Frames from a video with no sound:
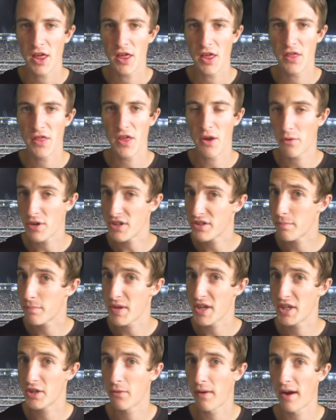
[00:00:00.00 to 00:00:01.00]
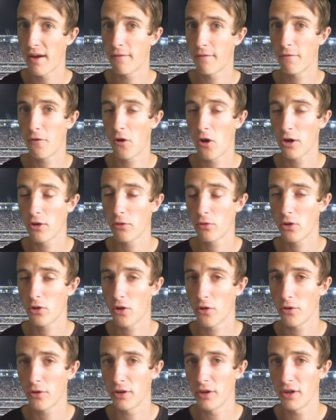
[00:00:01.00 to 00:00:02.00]
there is a big grand final
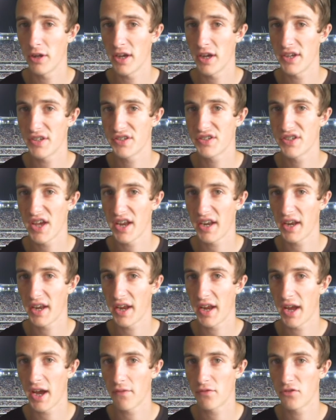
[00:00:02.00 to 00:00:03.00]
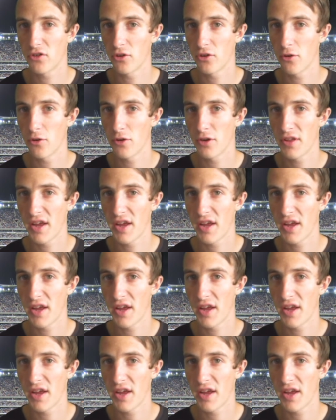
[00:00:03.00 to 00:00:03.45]
on Saturday afternoon,